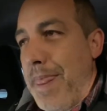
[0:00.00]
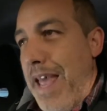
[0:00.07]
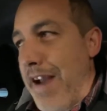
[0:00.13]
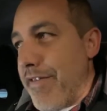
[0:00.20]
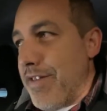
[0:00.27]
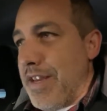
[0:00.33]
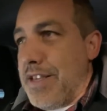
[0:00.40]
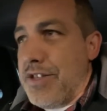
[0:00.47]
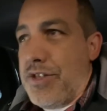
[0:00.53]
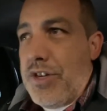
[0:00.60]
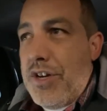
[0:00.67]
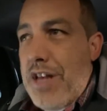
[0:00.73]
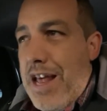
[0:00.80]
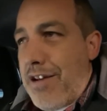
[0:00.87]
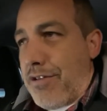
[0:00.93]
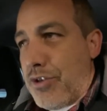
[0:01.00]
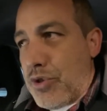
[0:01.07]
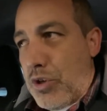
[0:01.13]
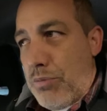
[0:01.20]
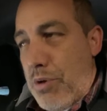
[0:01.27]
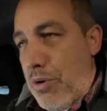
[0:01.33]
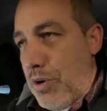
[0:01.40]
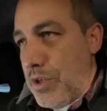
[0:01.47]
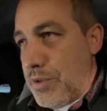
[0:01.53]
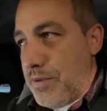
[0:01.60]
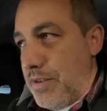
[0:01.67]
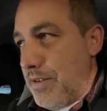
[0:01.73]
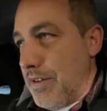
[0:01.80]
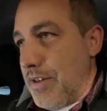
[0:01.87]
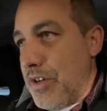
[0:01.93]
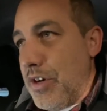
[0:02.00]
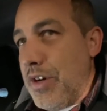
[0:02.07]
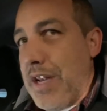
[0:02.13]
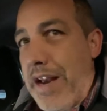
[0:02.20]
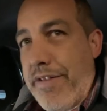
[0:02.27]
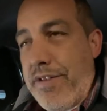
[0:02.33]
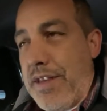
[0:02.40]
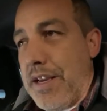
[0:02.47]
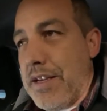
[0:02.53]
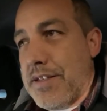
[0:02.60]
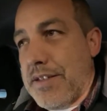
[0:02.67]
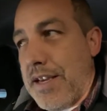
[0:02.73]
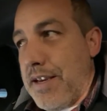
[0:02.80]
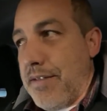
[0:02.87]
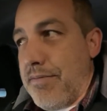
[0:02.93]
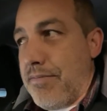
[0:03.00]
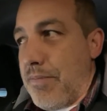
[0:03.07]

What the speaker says: everything is good, out of control motors good, everything is like